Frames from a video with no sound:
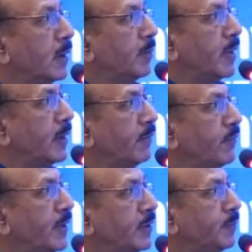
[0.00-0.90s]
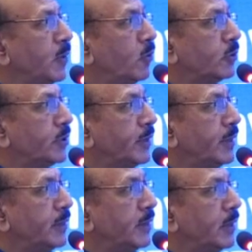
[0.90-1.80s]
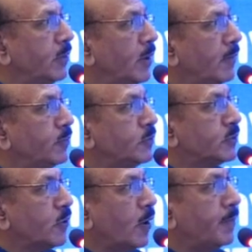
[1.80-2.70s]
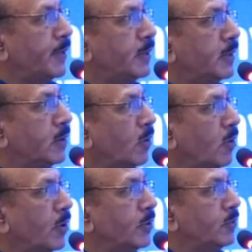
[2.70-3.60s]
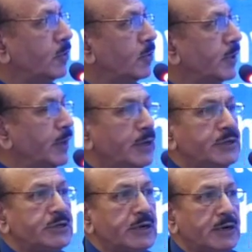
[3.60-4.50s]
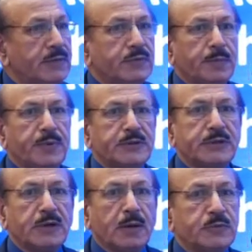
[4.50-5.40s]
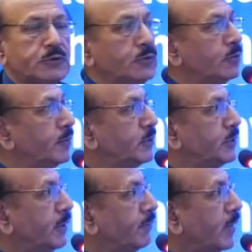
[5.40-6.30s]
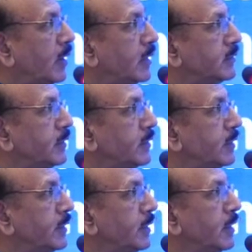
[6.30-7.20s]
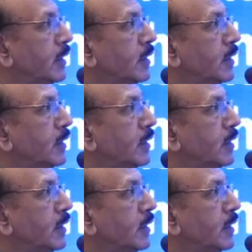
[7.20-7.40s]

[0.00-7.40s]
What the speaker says: But if it is below 30, then you have to stop it, or you don't initiate if the patient comes to you with GFR less than 30.